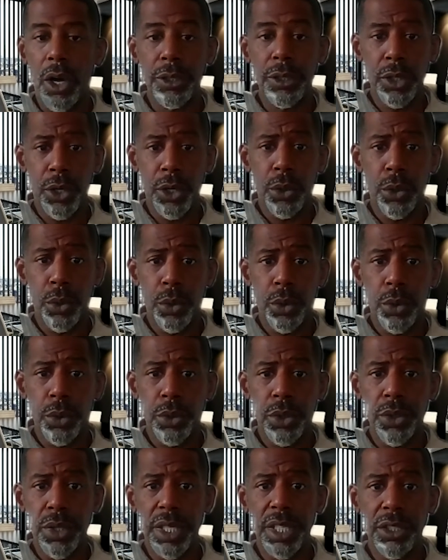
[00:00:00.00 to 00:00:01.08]
also,
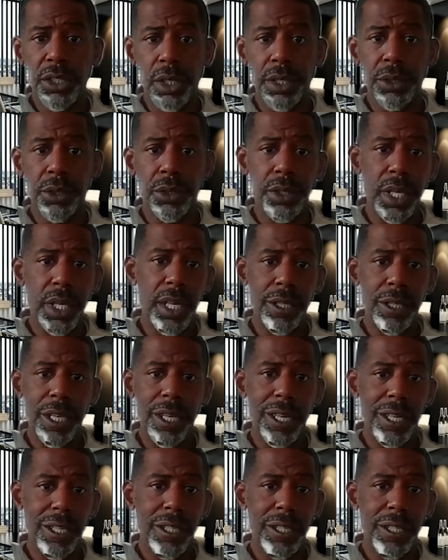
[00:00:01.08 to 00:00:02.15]
you need to
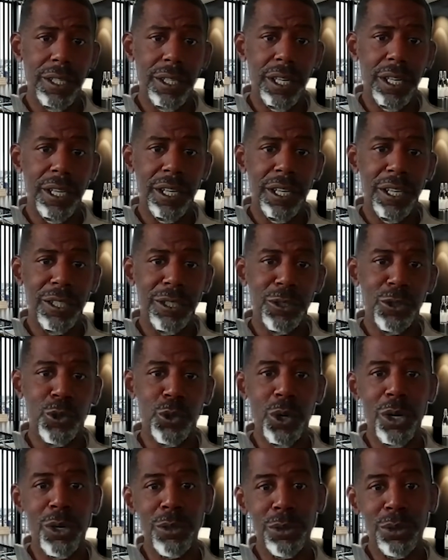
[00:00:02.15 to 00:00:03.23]
understand that uh,
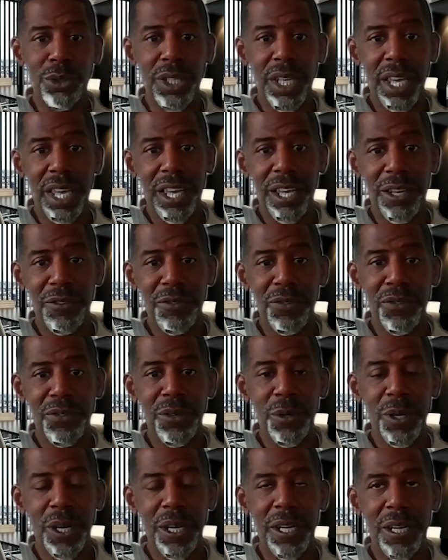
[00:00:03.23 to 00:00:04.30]
drones have
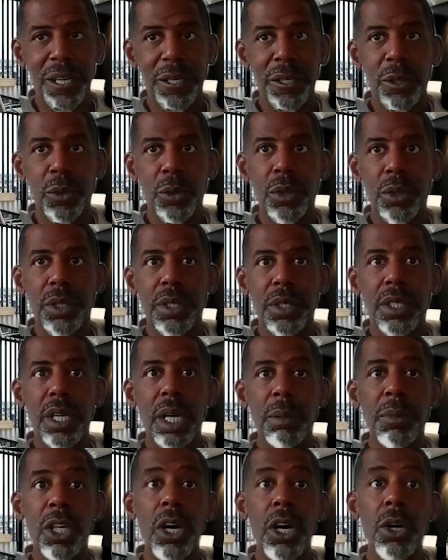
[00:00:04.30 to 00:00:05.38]
uh,
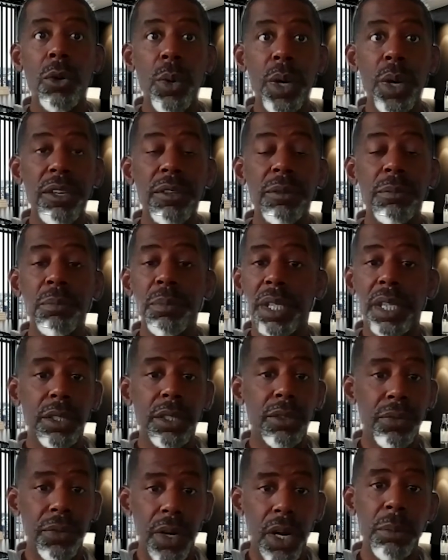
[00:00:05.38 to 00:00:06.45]
come a long way
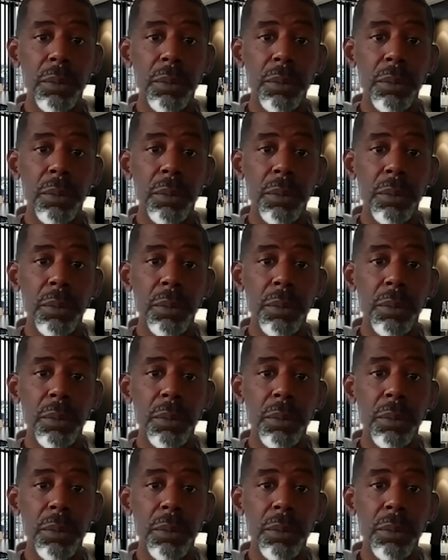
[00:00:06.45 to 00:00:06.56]
because of